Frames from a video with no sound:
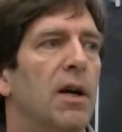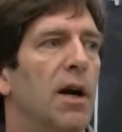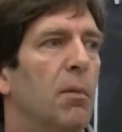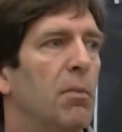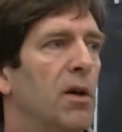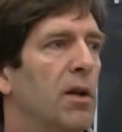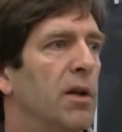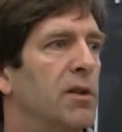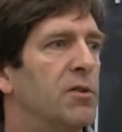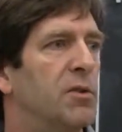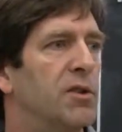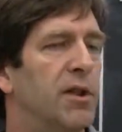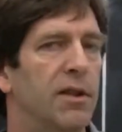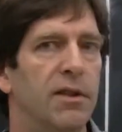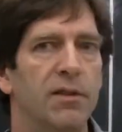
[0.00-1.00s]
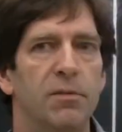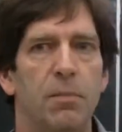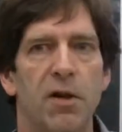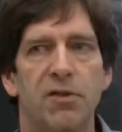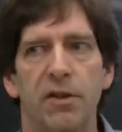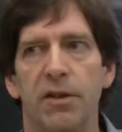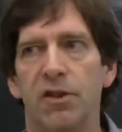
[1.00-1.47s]
I'm real interested in,
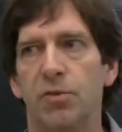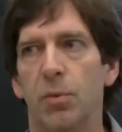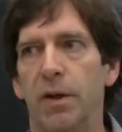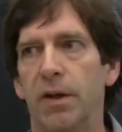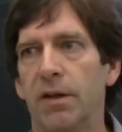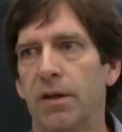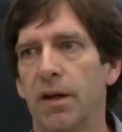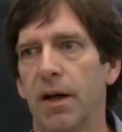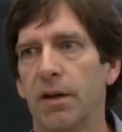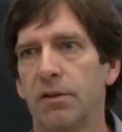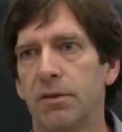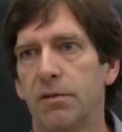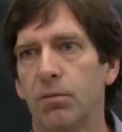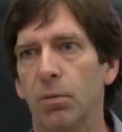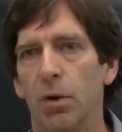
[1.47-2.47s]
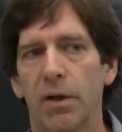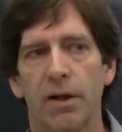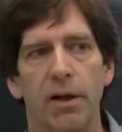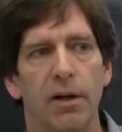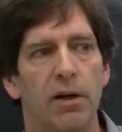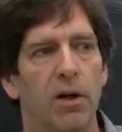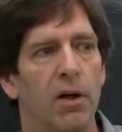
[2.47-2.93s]
especially this week, uh,
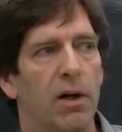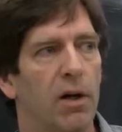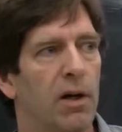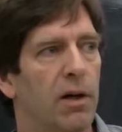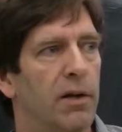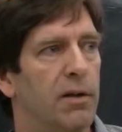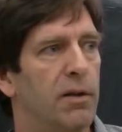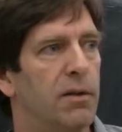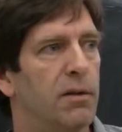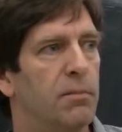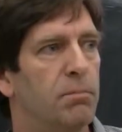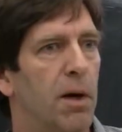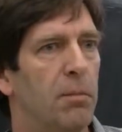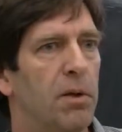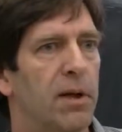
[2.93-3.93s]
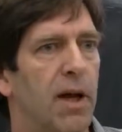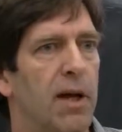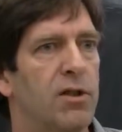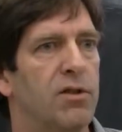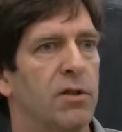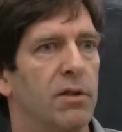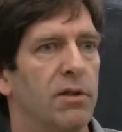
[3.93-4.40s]
working on
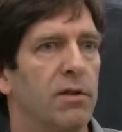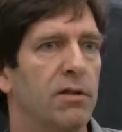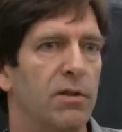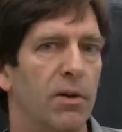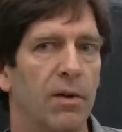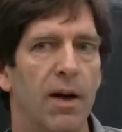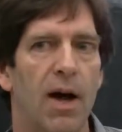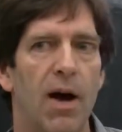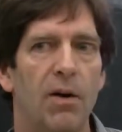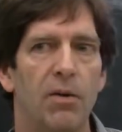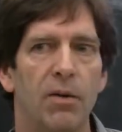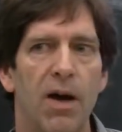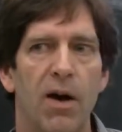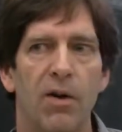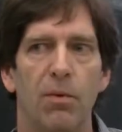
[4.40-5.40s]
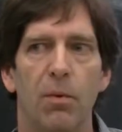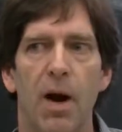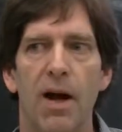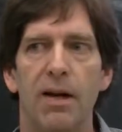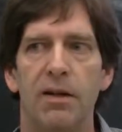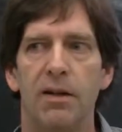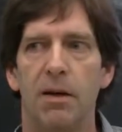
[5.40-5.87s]
publication, so how to, how to
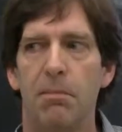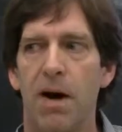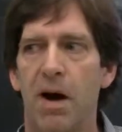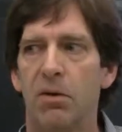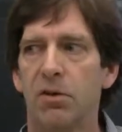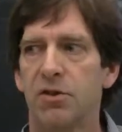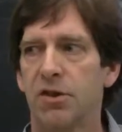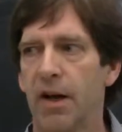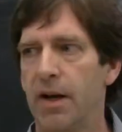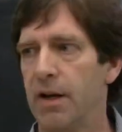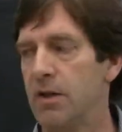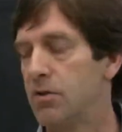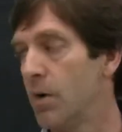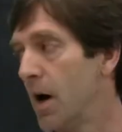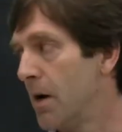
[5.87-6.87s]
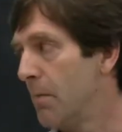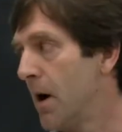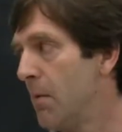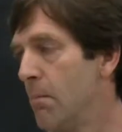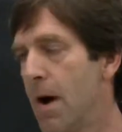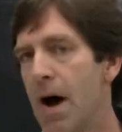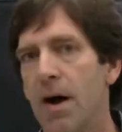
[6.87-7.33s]
write about SAGE, write
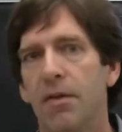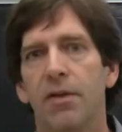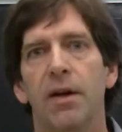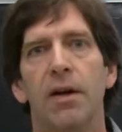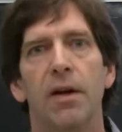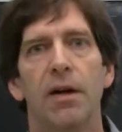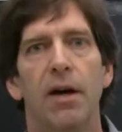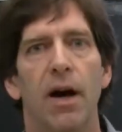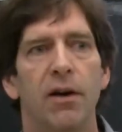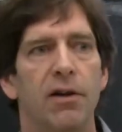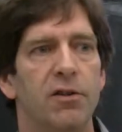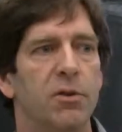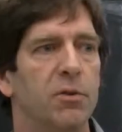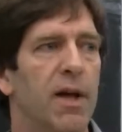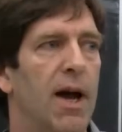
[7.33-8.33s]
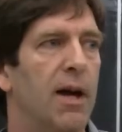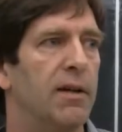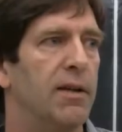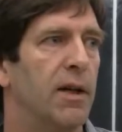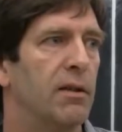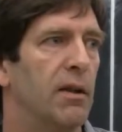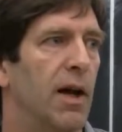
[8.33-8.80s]
about math, how to do that
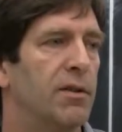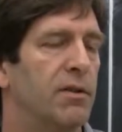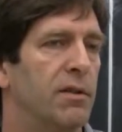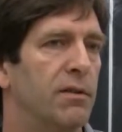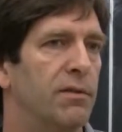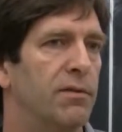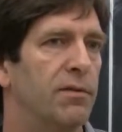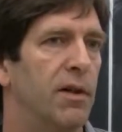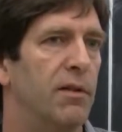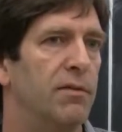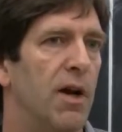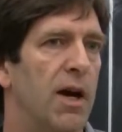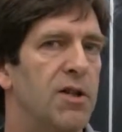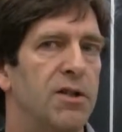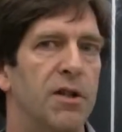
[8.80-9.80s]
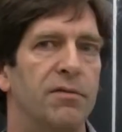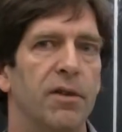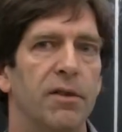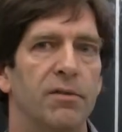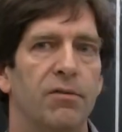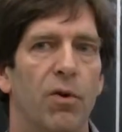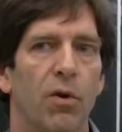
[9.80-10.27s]
and get lots of, of nice
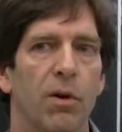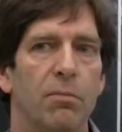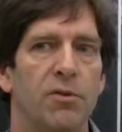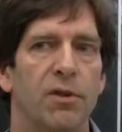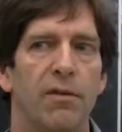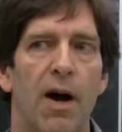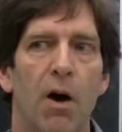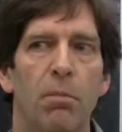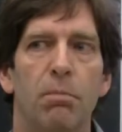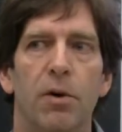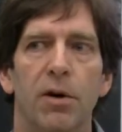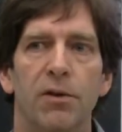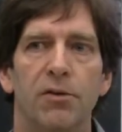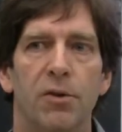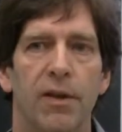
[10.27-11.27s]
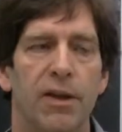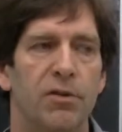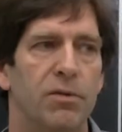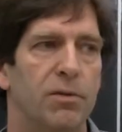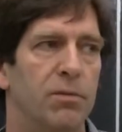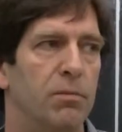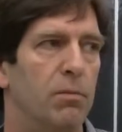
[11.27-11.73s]
different forms of output. So
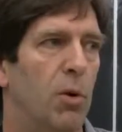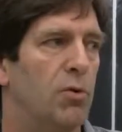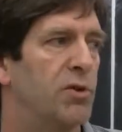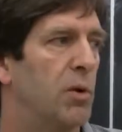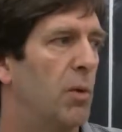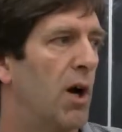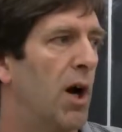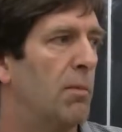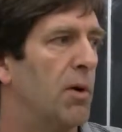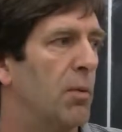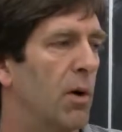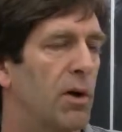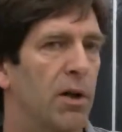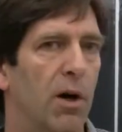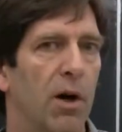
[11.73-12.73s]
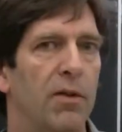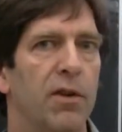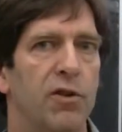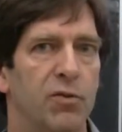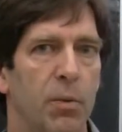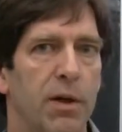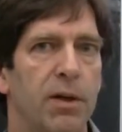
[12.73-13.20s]
that's mostly what I'll be working on
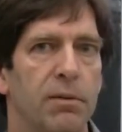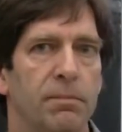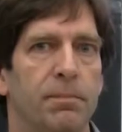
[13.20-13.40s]
this week.